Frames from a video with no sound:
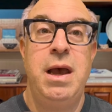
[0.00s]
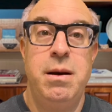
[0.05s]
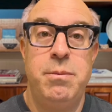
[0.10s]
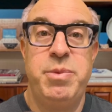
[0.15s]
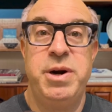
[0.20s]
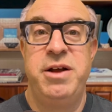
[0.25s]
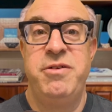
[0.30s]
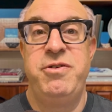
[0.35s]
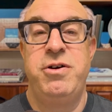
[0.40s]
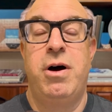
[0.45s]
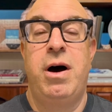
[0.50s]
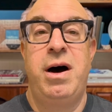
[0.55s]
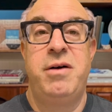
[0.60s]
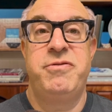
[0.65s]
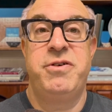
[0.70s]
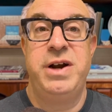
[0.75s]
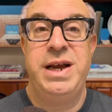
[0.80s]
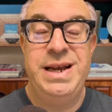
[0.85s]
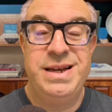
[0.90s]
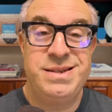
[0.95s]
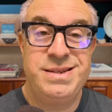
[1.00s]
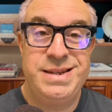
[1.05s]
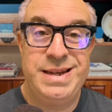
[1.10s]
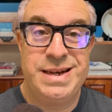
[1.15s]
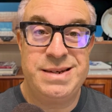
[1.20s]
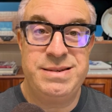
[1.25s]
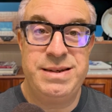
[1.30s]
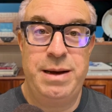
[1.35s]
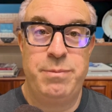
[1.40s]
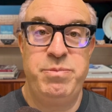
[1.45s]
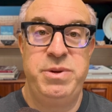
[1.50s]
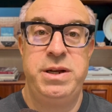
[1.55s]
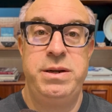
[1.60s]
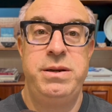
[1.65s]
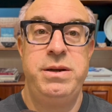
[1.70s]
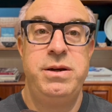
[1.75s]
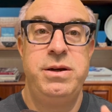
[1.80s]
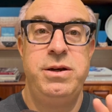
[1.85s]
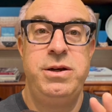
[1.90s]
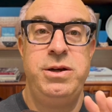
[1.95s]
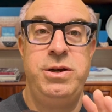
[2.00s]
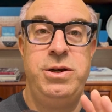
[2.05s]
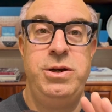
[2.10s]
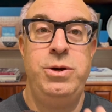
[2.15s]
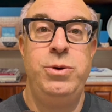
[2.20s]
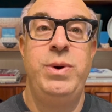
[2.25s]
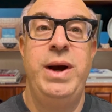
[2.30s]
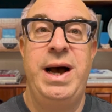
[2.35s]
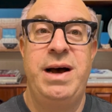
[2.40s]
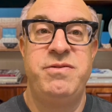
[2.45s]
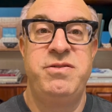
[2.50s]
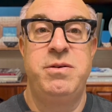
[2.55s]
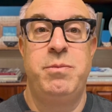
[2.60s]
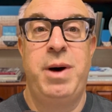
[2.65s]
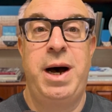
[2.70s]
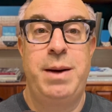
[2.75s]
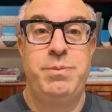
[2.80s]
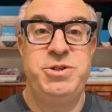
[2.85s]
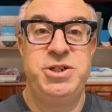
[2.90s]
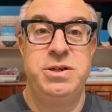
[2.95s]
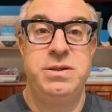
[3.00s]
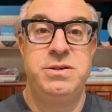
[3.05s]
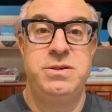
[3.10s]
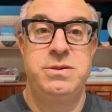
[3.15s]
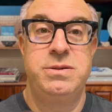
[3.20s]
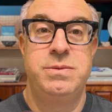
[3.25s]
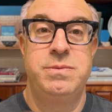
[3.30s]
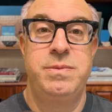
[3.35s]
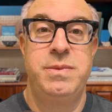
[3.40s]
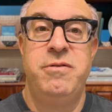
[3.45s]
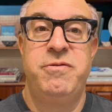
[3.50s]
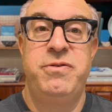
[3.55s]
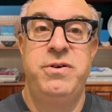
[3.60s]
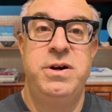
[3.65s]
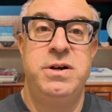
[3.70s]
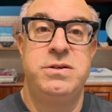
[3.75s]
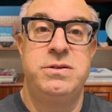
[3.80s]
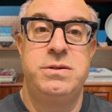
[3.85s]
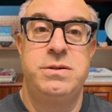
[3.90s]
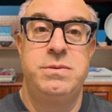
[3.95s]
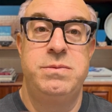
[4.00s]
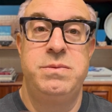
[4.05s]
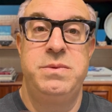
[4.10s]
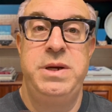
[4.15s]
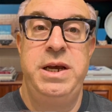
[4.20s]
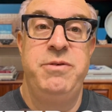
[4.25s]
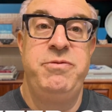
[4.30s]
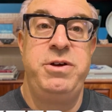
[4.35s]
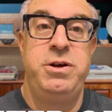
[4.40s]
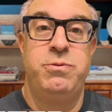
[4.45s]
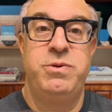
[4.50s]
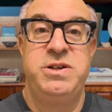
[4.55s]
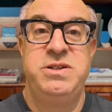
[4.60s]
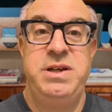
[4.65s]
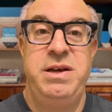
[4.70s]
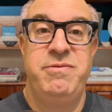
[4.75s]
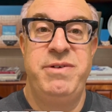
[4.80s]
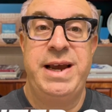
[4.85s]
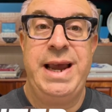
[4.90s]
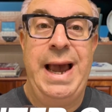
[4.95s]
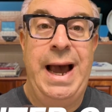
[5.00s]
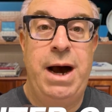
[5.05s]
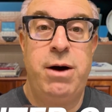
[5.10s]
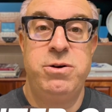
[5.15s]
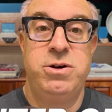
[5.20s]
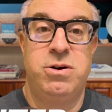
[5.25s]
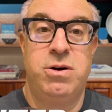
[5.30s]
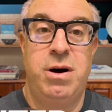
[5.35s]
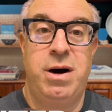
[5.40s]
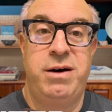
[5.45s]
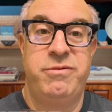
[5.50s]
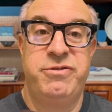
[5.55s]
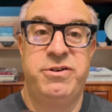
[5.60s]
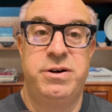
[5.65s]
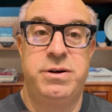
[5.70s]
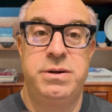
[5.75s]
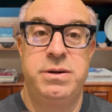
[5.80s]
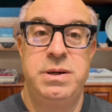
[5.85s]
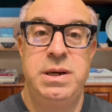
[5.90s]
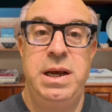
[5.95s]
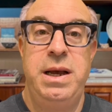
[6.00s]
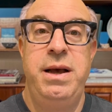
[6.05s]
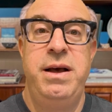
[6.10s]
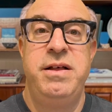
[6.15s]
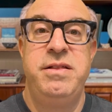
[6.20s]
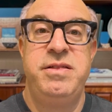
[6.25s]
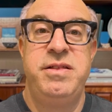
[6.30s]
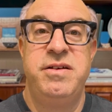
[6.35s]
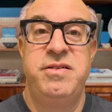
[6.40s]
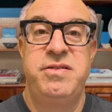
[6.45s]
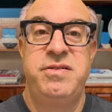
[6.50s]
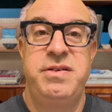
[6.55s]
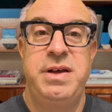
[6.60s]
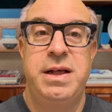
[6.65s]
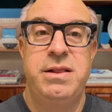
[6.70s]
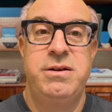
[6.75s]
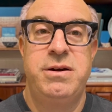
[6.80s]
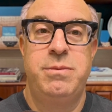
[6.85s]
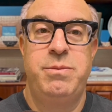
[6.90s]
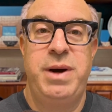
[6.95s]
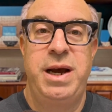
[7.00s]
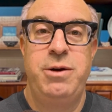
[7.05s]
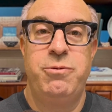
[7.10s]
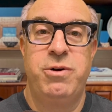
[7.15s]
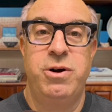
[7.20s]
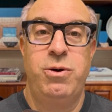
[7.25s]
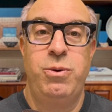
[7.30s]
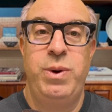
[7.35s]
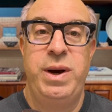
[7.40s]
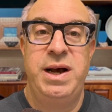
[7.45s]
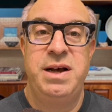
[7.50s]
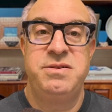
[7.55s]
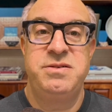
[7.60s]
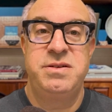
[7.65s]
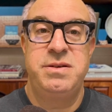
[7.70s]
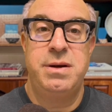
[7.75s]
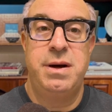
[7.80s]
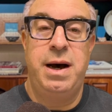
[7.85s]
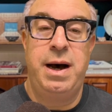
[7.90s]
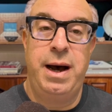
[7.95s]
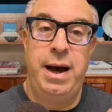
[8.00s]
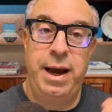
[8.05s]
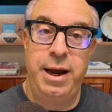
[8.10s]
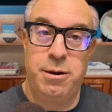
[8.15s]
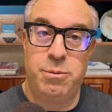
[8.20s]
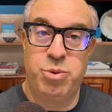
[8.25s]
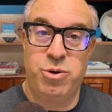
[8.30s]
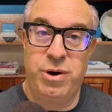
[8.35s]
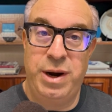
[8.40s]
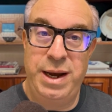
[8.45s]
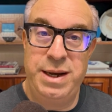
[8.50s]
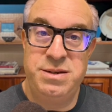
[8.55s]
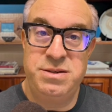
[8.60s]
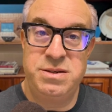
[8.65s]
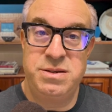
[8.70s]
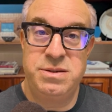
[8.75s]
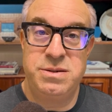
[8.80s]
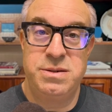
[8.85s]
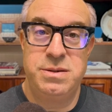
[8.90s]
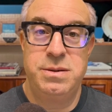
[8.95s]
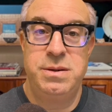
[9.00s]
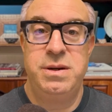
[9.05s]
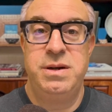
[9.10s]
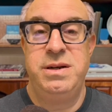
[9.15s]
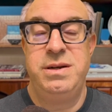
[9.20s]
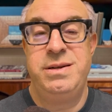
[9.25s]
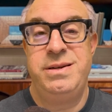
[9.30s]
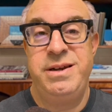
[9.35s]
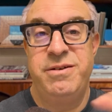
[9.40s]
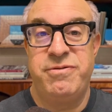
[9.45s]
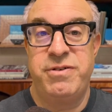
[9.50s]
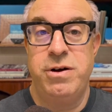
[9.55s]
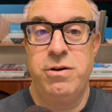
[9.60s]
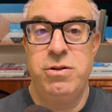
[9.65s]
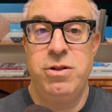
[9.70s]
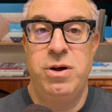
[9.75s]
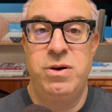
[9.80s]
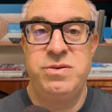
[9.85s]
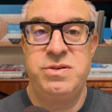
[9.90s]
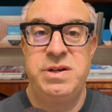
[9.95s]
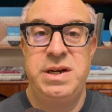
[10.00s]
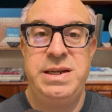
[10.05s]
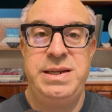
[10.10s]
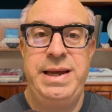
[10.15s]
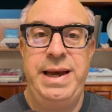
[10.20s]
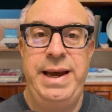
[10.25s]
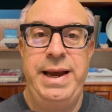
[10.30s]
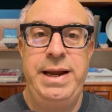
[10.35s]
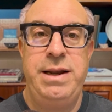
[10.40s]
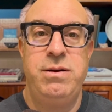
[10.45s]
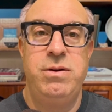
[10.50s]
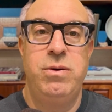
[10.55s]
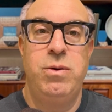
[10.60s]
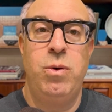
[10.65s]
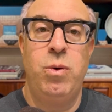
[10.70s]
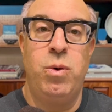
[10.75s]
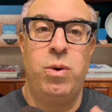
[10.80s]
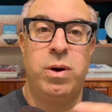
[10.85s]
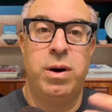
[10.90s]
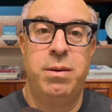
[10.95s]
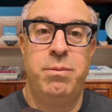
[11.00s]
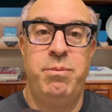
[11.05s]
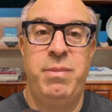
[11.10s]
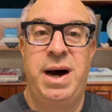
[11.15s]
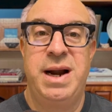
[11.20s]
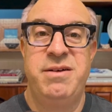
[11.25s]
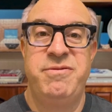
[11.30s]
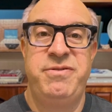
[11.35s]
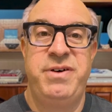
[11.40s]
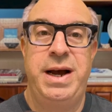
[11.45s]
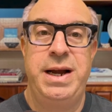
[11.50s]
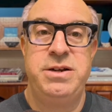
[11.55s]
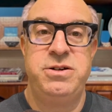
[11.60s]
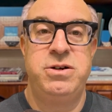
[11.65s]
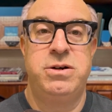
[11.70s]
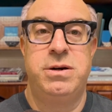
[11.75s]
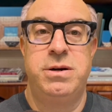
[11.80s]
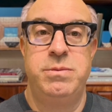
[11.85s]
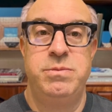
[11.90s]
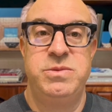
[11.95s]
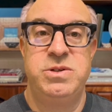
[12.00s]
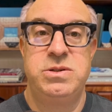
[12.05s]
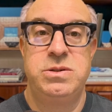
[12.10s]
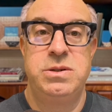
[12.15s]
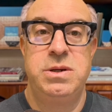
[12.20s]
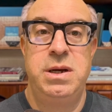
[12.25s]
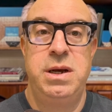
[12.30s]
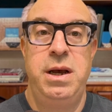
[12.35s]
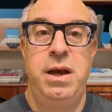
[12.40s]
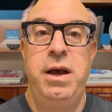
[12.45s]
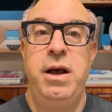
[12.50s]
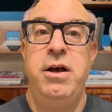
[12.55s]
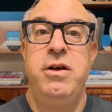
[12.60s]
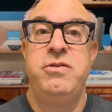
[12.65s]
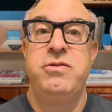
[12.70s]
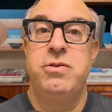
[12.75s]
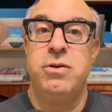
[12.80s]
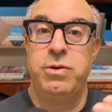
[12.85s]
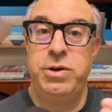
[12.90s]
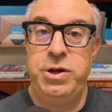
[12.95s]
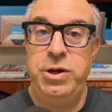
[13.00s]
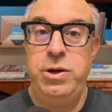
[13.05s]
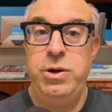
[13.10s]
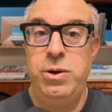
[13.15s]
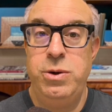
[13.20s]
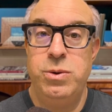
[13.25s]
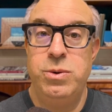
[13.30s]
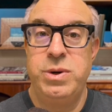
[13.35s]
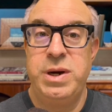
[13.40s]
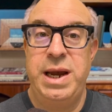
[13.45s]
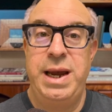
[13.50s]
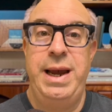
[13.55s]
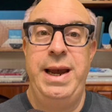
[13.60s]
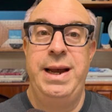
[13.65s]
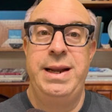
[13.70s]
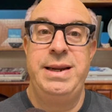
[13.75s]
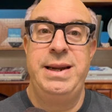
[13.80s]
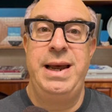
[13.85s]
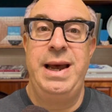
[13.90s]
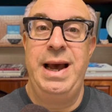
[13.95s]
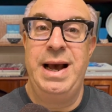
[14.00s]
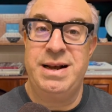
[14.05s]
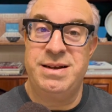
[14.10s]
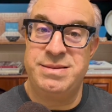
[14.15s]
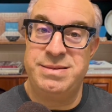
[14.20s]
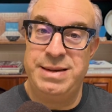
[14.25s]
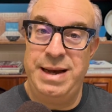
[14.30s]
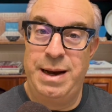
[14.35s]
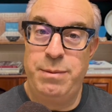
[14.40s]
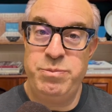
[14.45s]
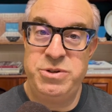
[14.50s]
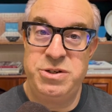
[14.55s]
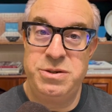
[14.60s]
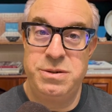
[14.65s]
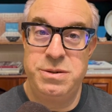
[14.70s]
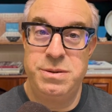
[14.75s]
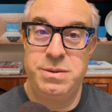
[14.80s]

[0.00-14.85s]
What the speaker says: But if your offer isn't accepted, you have some options. First, if you receive a counteroffer, the seller might request a higher price, different closing date, or modified terms. So you can accept,